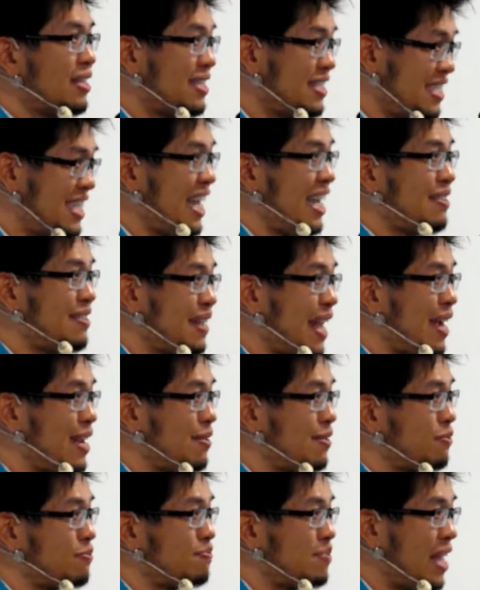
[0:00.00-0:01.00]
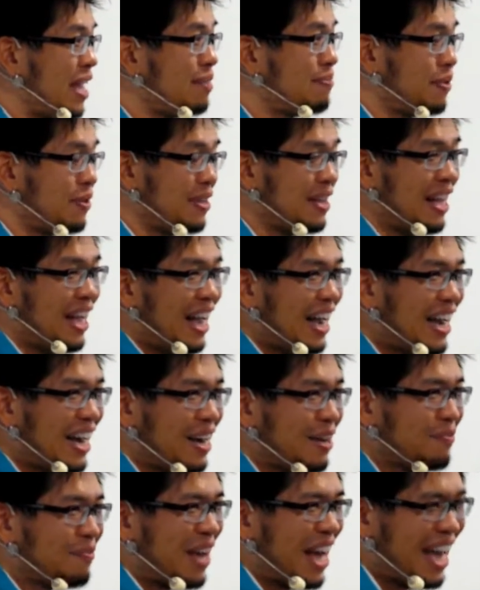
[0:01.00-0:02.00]
the same dining table,
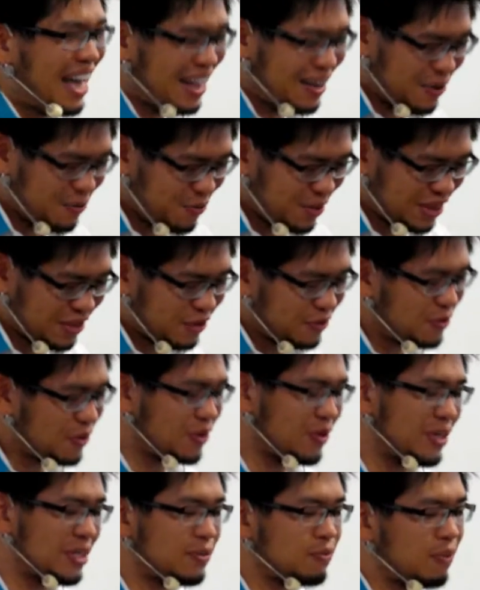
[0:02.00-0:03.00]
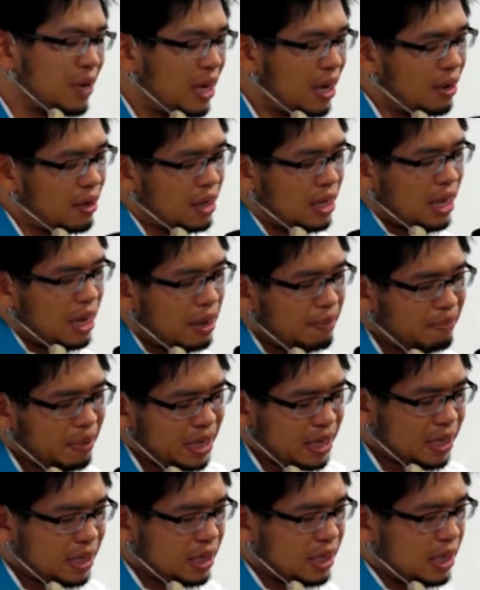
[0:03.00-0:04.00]
um, uh, with Google as well. But
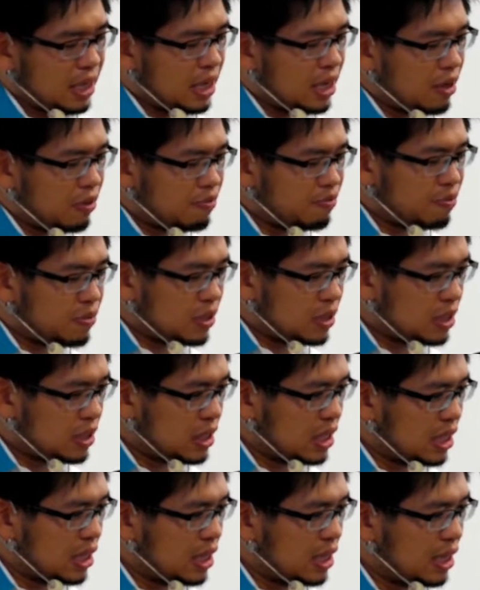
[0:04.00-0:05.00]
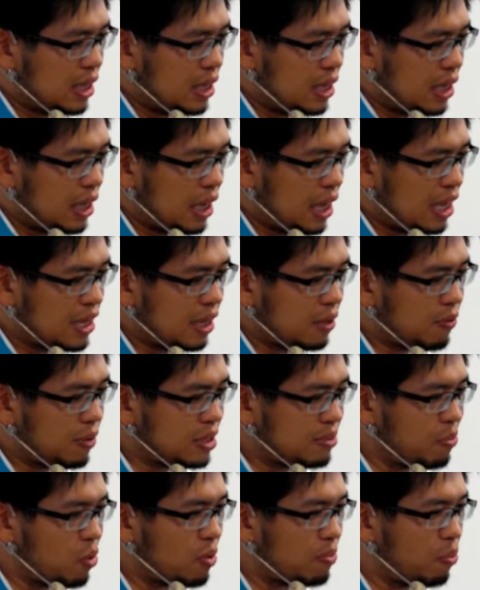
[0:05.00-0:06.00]
you know, the I think what's
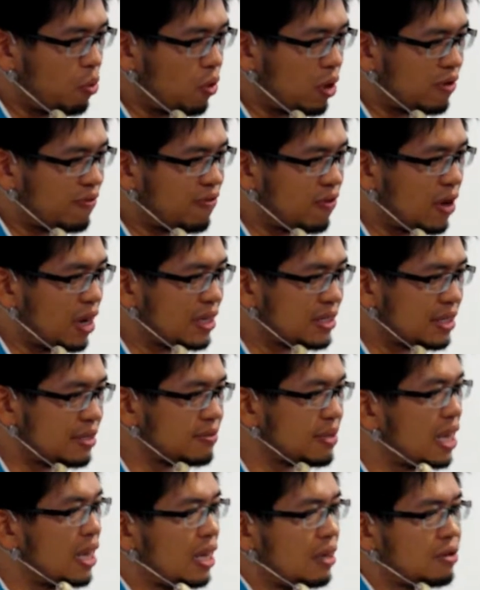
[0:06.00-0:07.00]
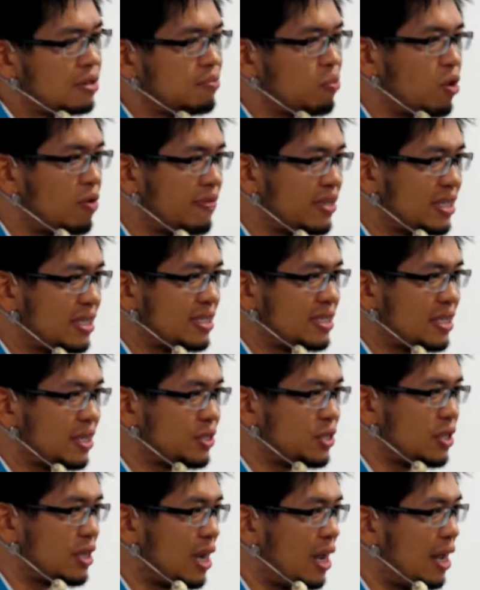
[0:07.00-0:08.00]
more important for us is it was more of a
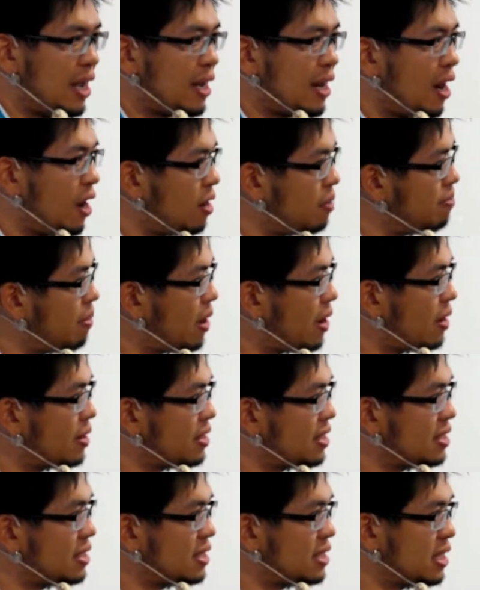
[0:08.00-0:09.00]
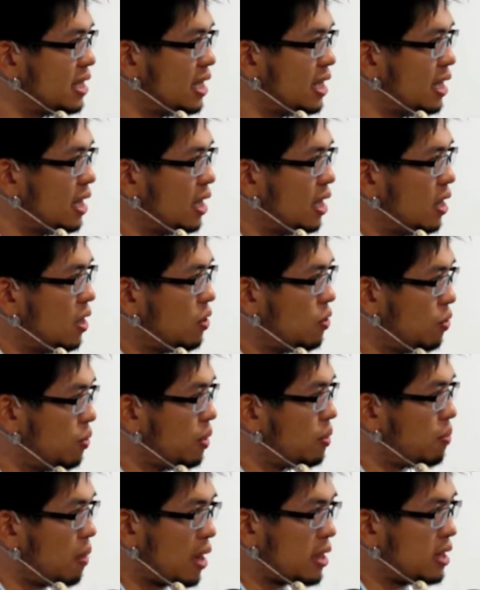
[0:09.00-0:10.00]
decision on our part to see who we
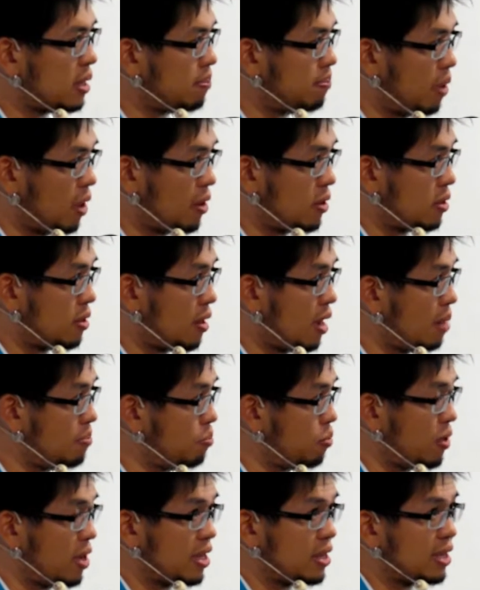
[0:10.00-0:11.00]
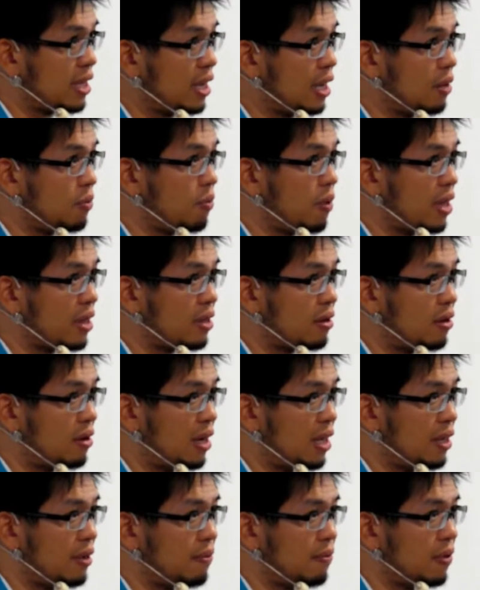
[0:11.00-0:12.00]
wanted to partner up with, uh, whether
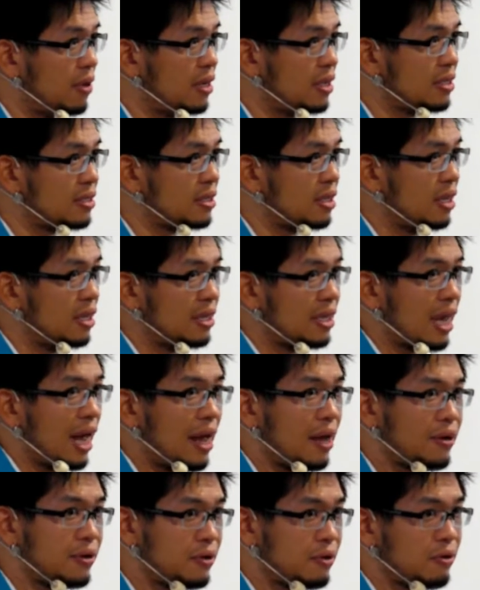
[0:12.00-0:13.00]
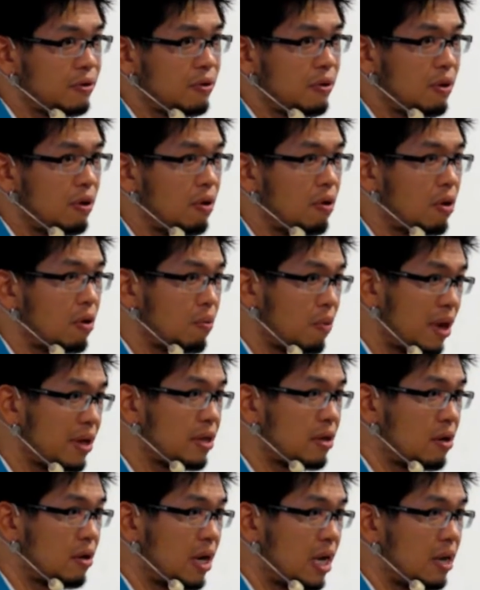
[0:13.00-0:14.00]
it was Yahoo or
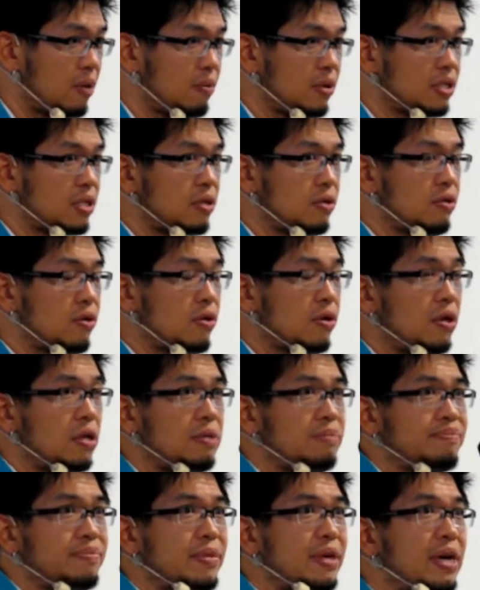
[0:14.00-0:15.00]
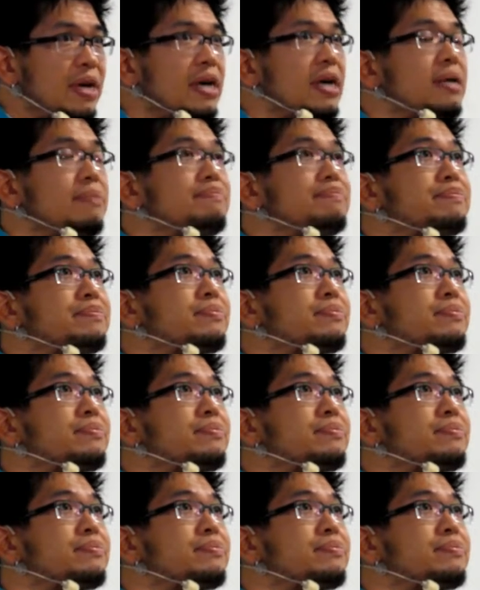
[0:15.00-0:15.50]
whether it was Google. Um,